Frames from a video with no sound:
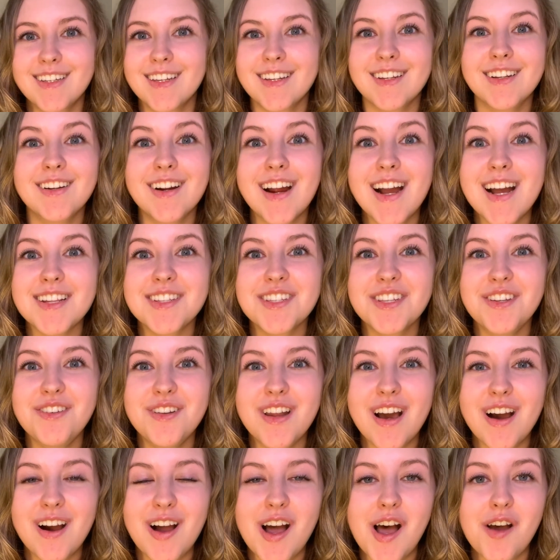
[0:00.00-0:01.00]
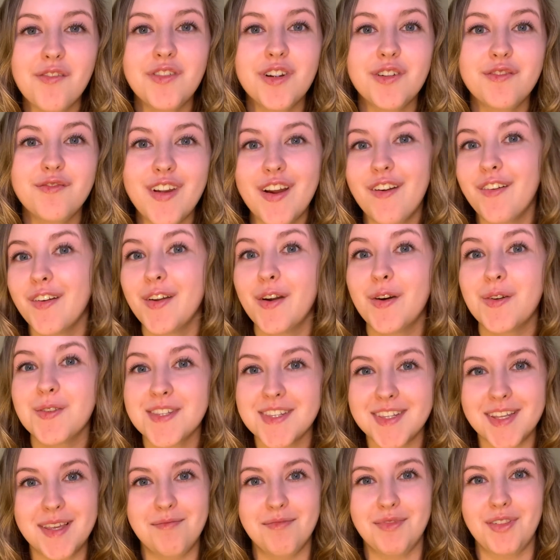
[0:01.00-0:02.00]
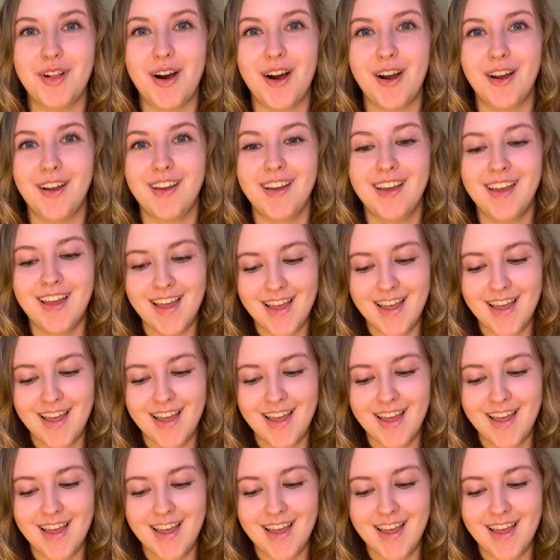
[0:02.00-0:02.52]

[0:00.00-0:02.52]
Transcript: Congrats, you now have your very own sleep log.